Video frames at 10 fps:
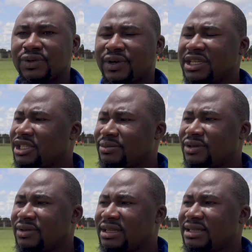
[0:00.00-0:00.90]
rush him
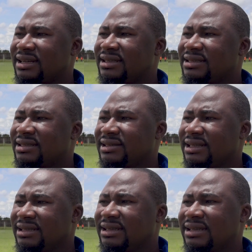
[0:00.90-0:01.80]
to the nearest
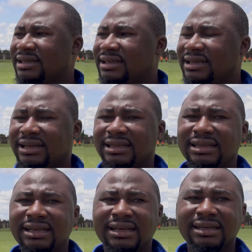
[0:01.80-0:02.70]
clinic,
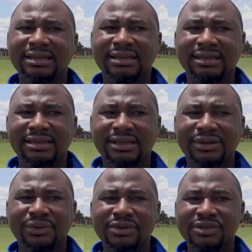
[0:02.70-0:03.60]
and
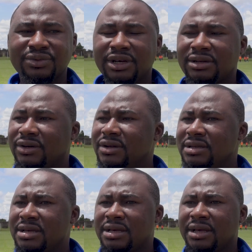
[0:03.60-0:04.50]
he was worked on.
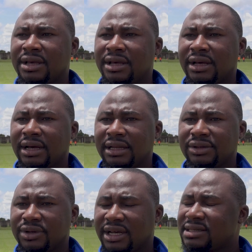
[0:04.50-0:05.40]

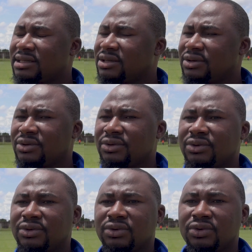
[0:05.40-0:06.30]
And we are
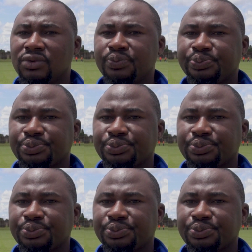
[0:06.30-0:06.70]
still